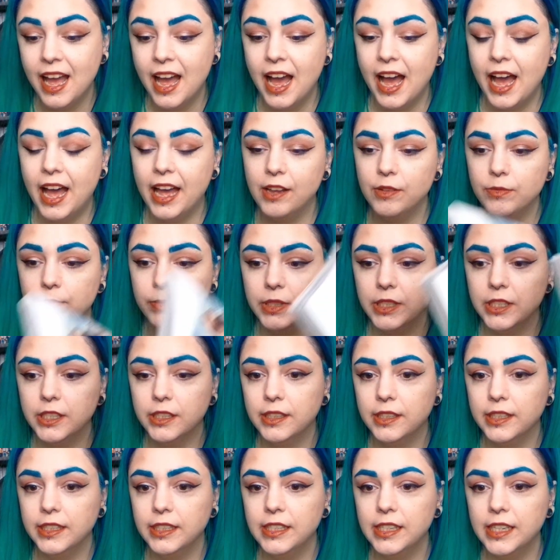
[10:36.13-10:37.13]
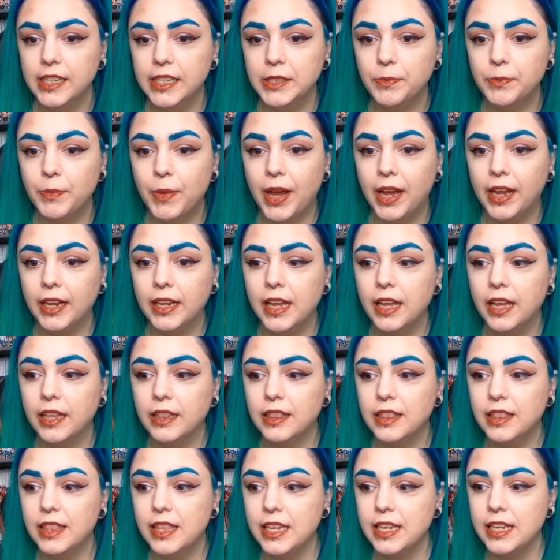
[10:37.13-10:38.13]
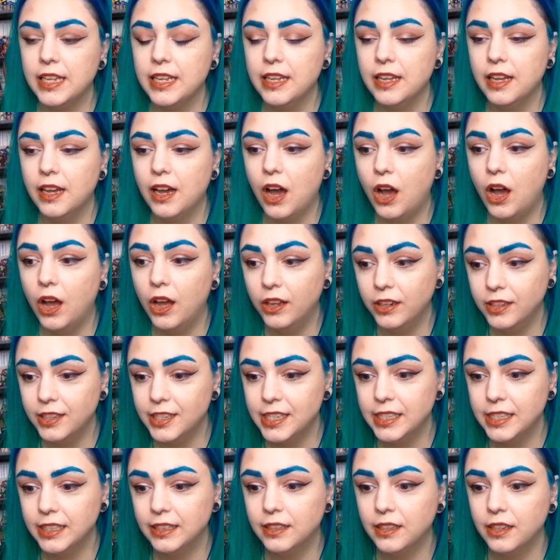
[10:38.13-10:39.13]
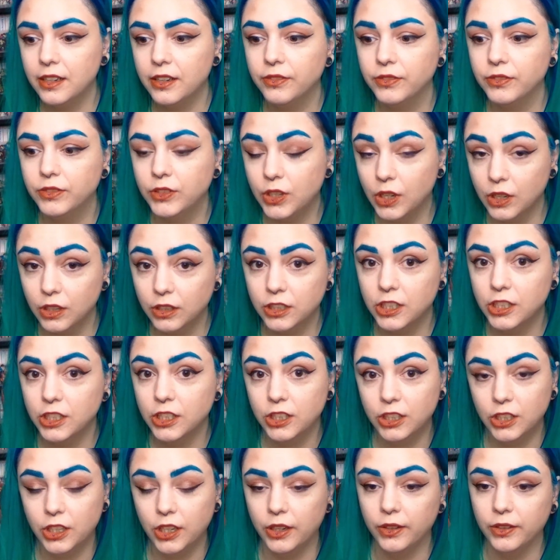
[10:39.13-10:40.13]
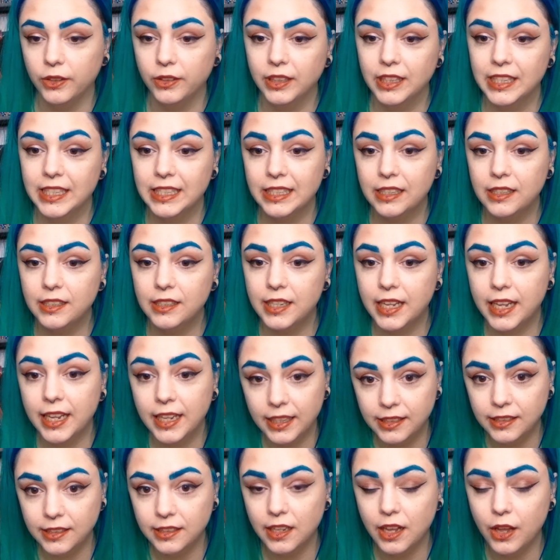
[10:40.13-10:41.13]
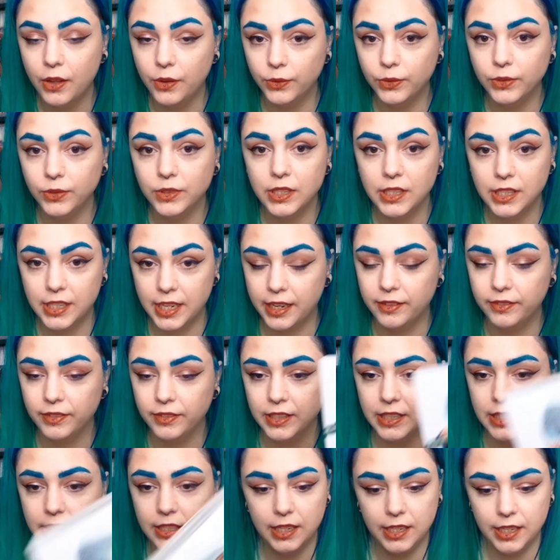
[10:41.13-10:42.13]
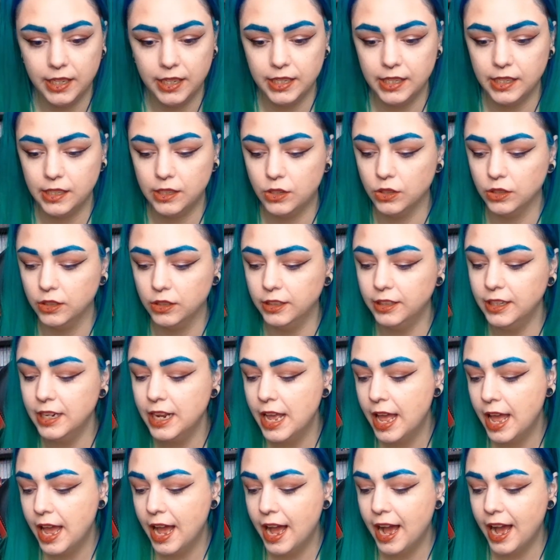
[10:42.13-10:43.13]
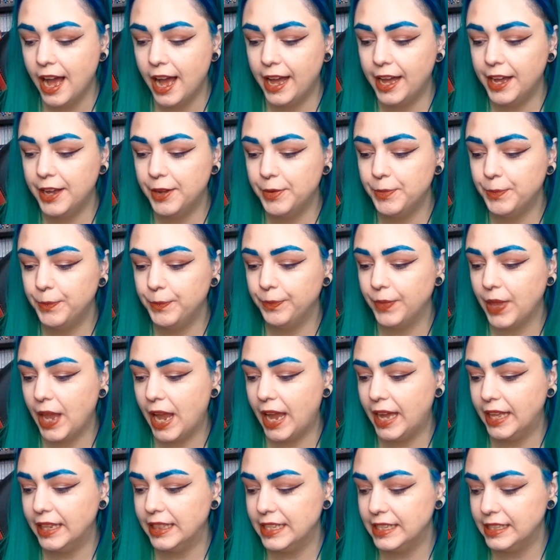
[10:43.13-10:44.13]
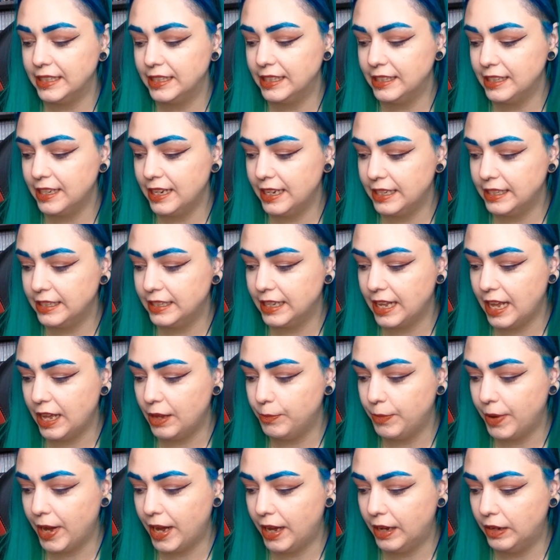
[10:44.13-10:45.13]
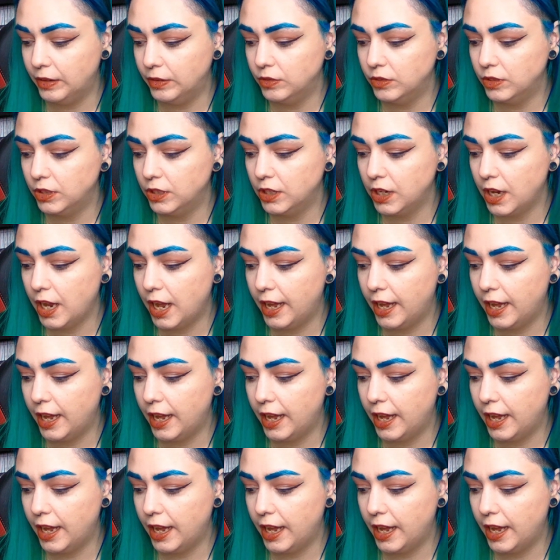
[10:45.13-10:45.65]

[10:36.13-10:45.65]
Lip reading: So this is by the artist of Dr. Stone. This is his own series that he's done, and this is about